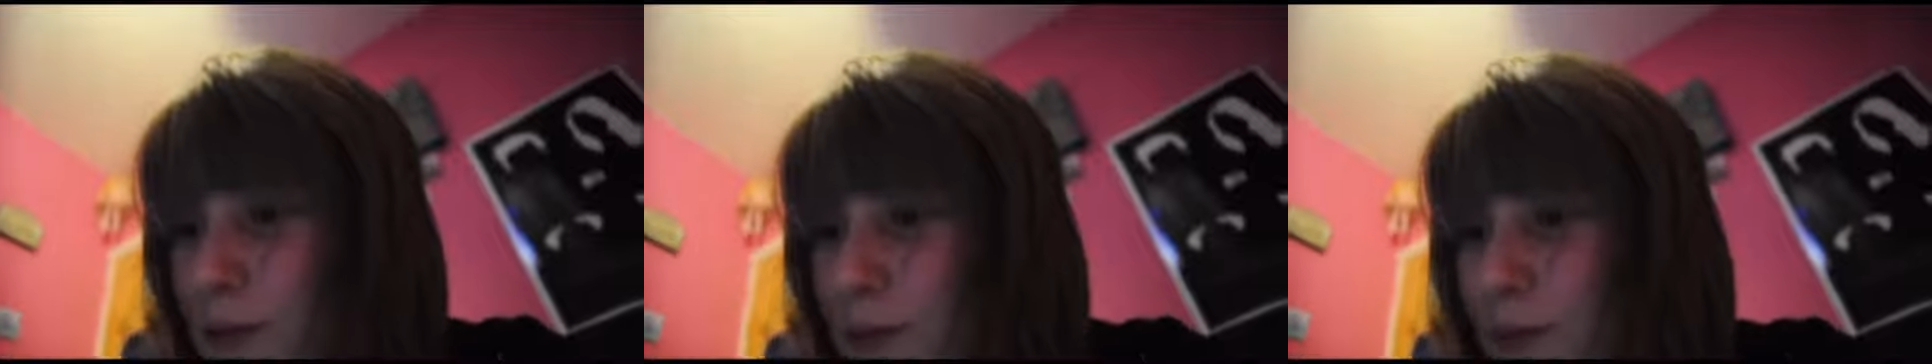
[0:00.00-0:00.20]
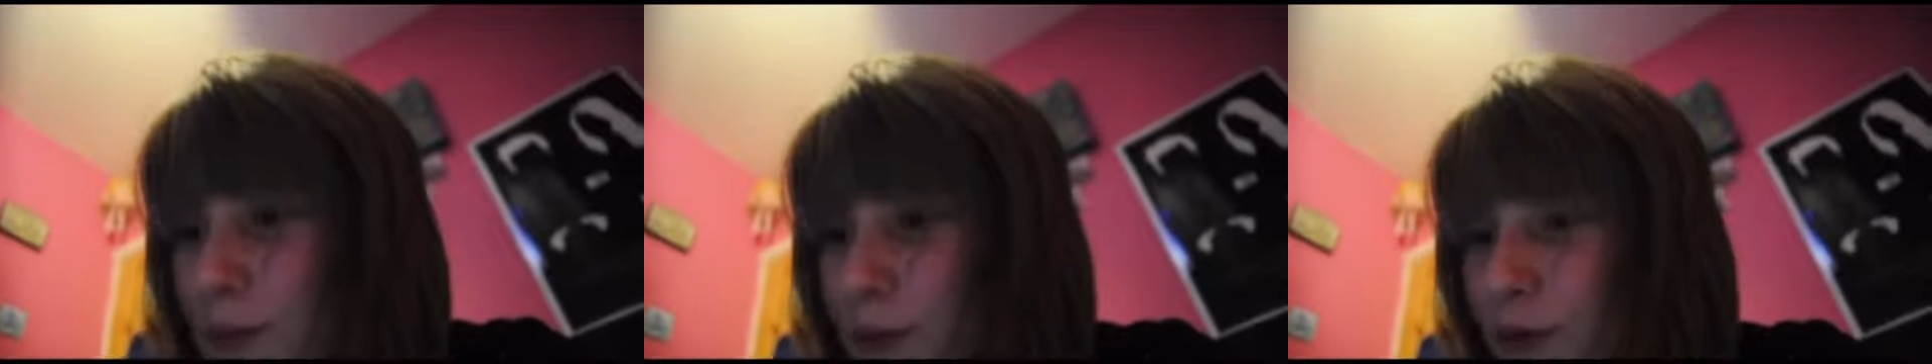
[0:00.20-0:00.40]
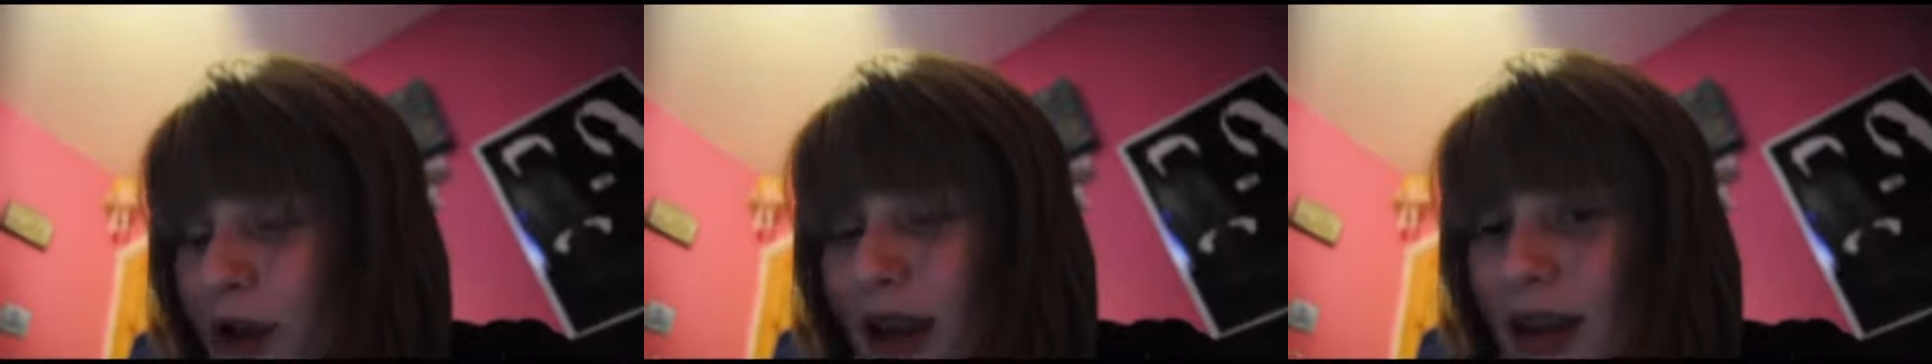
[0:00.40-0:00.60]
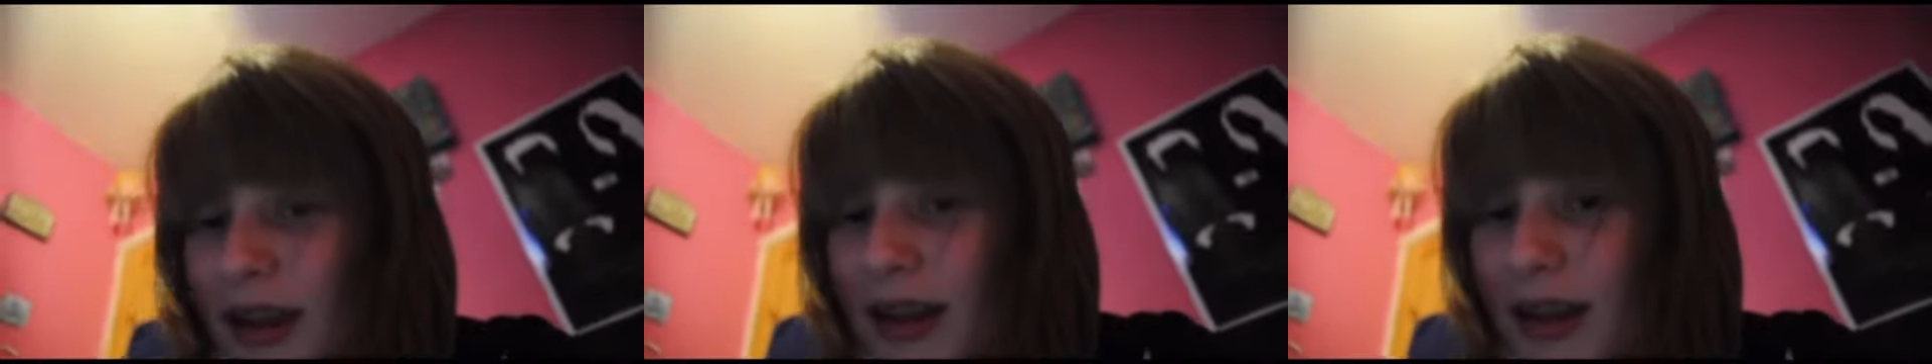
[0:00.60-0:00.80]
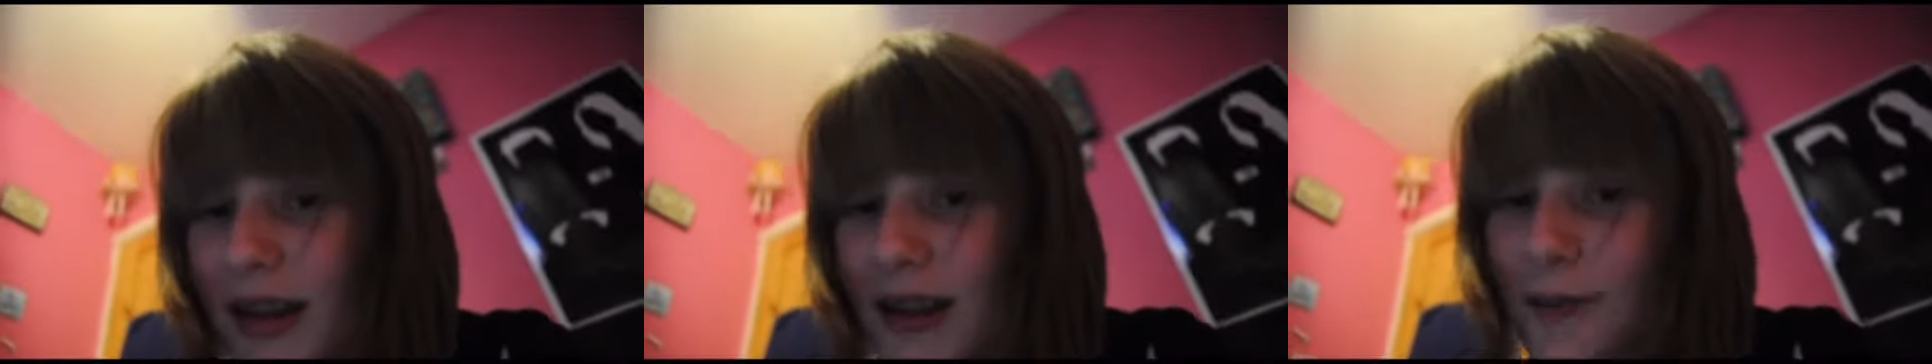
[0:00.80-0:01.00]
a break
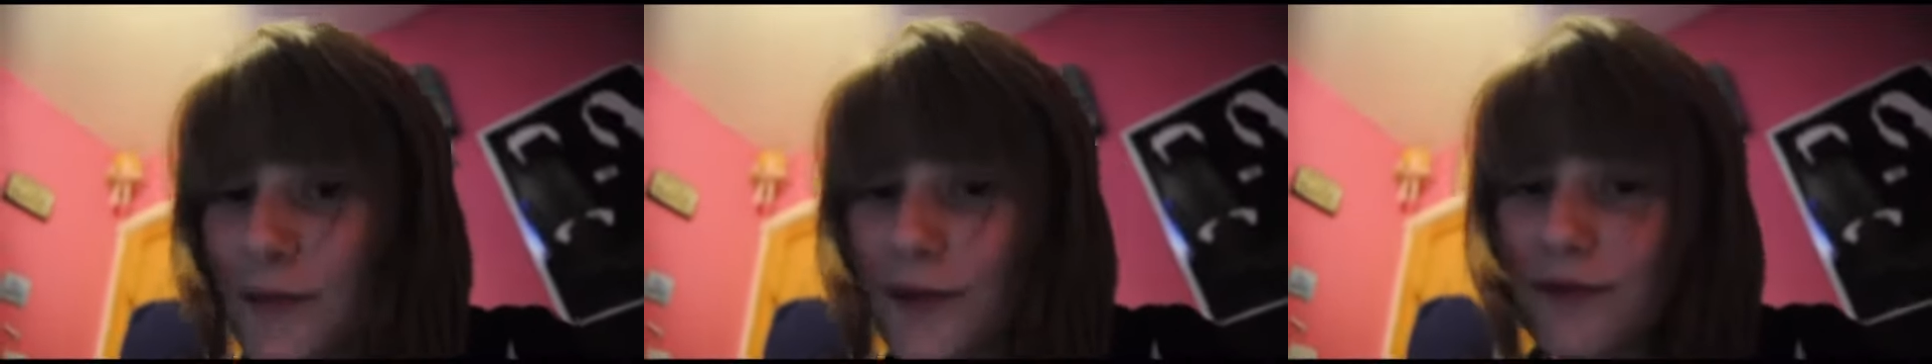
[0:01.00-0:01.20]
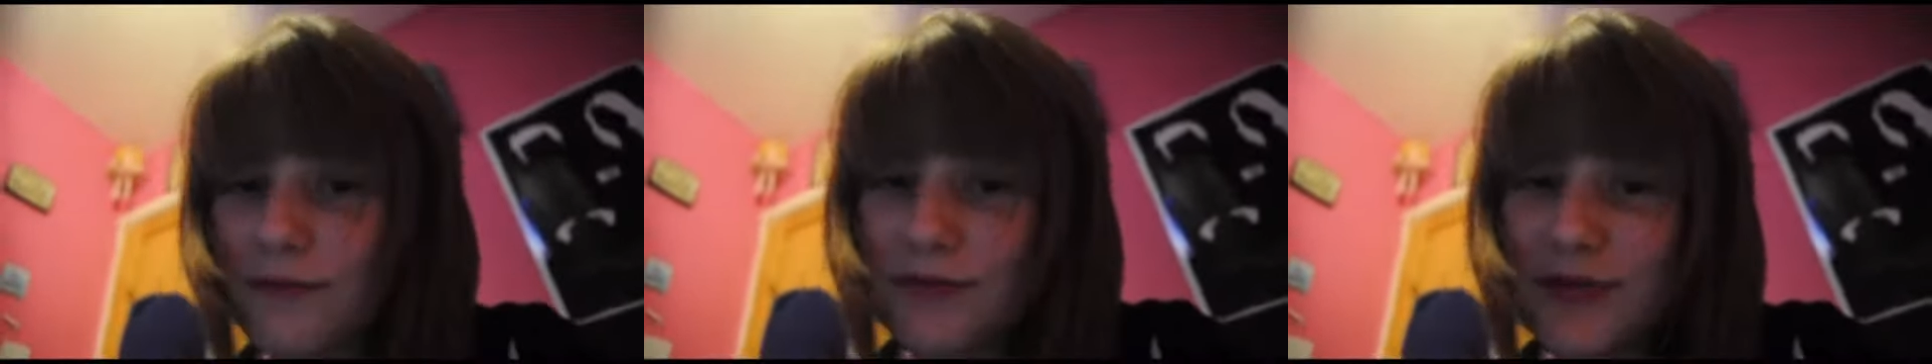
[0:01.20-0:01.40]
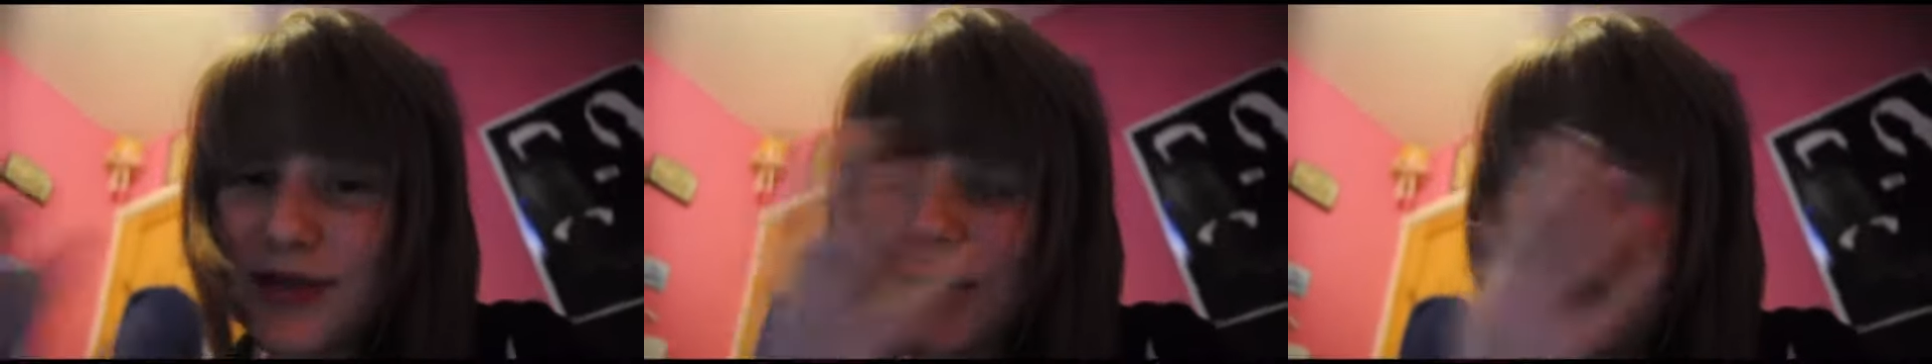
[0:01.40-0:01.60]
in it at the moment.